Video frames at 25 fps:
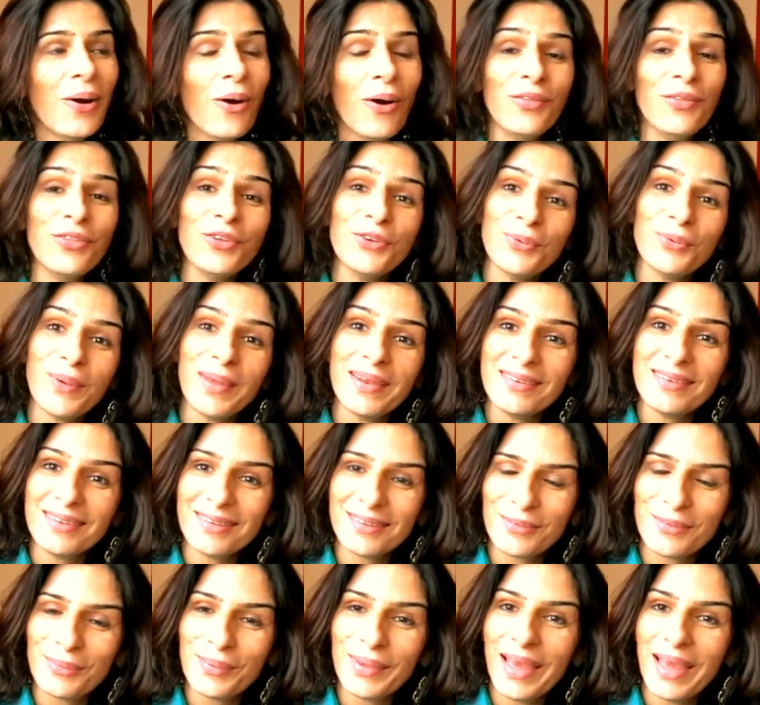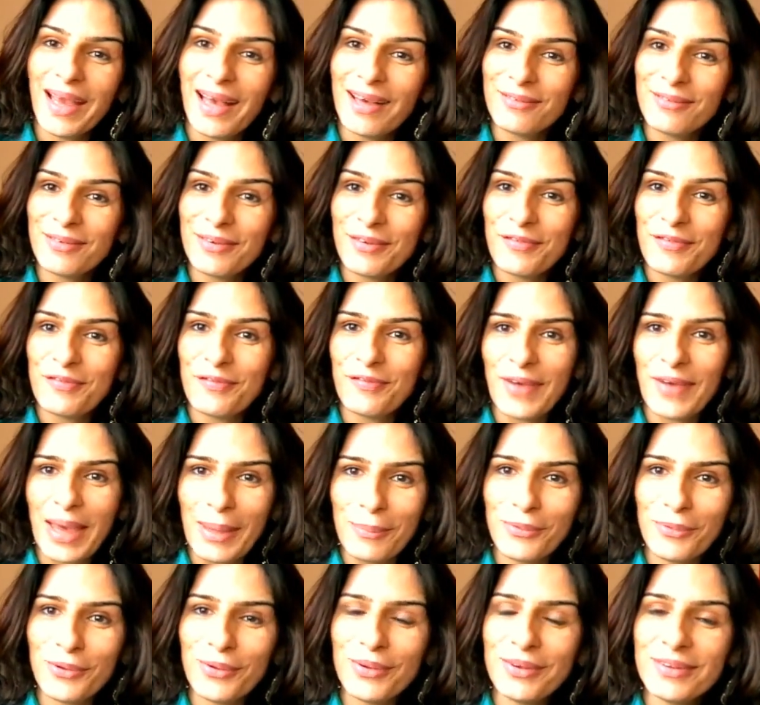On the 20th, we have a
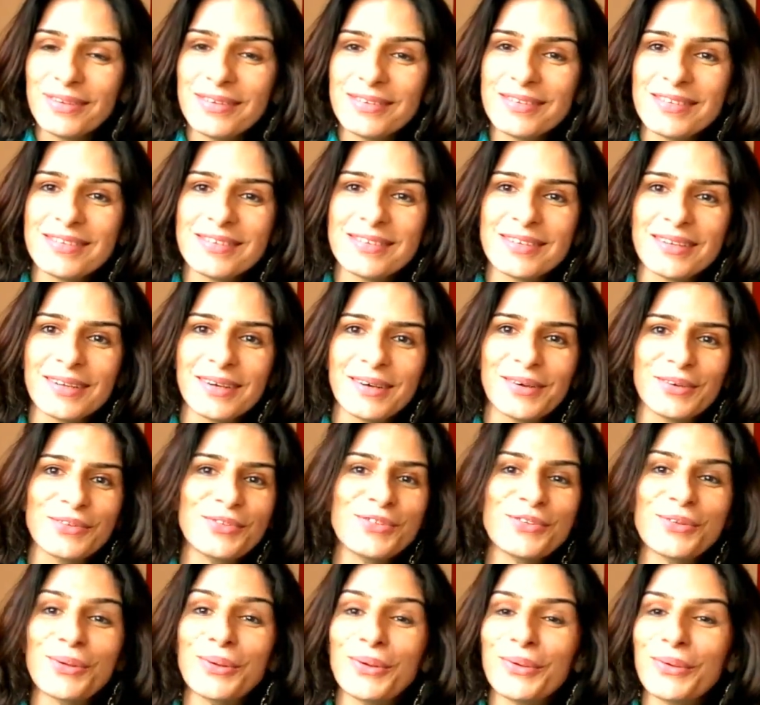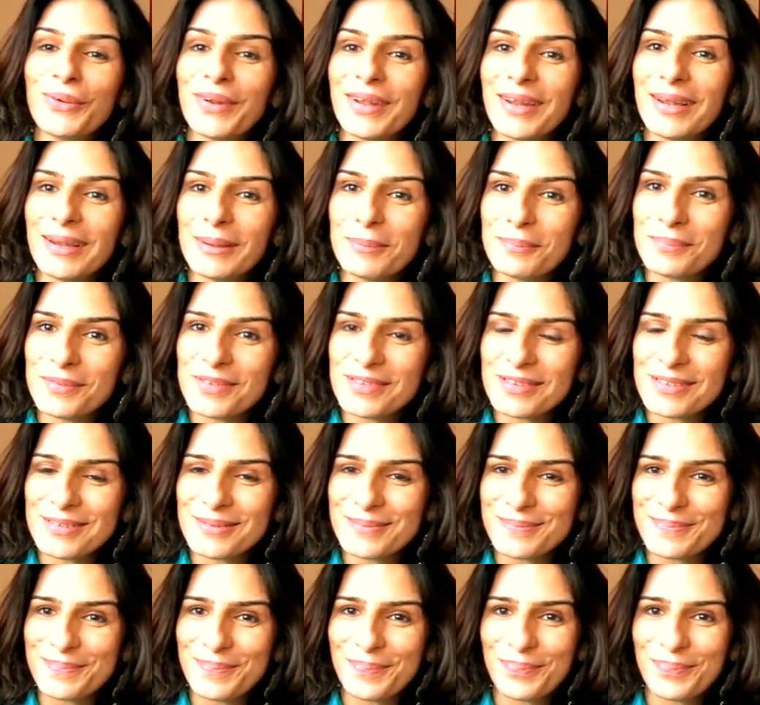fabulous uh, solar eclipse.